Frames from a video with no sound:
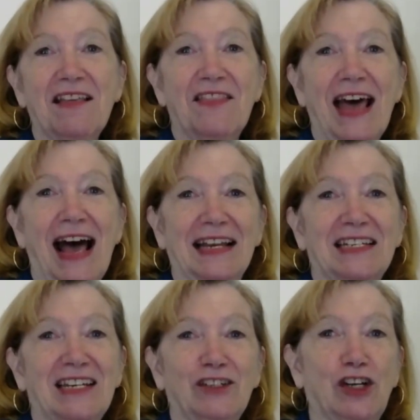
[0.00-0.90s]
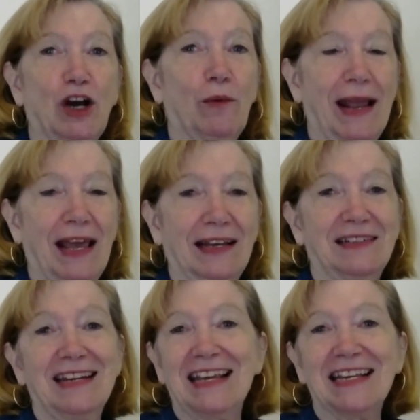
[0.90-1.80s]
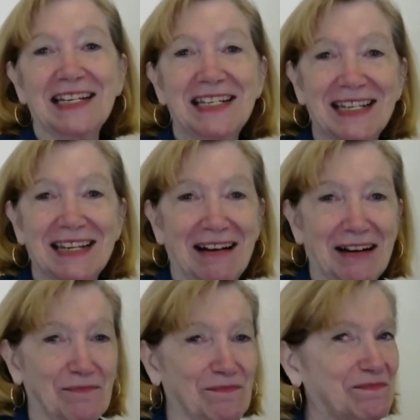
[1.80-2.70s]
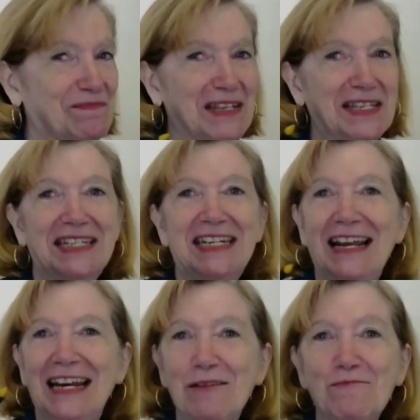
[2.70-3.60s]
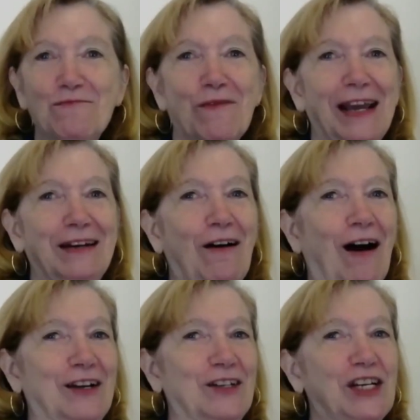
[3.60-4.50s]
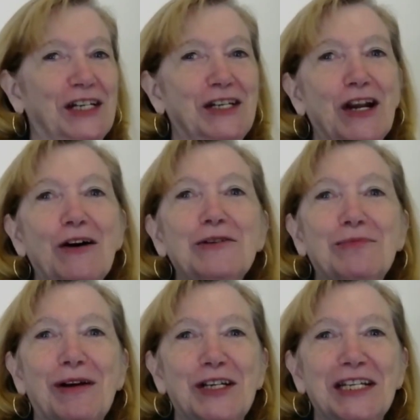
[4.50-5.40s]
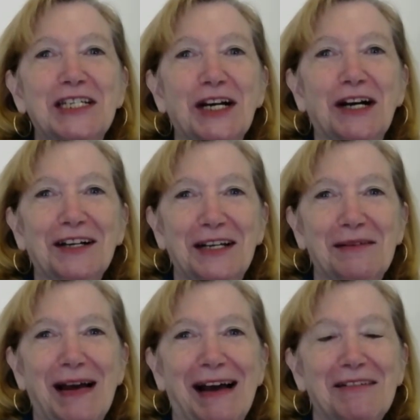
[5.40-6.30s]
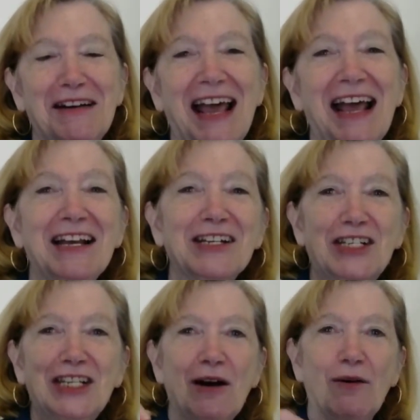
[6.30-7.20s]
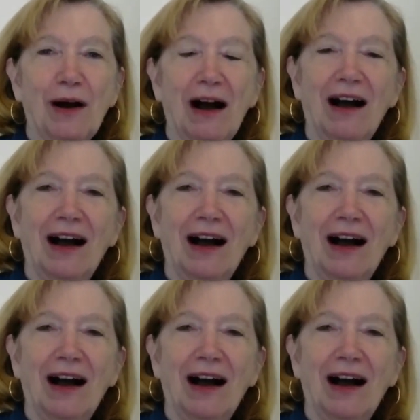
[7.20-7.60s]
that Joanne is steady, right on. She knows what she's talking about. So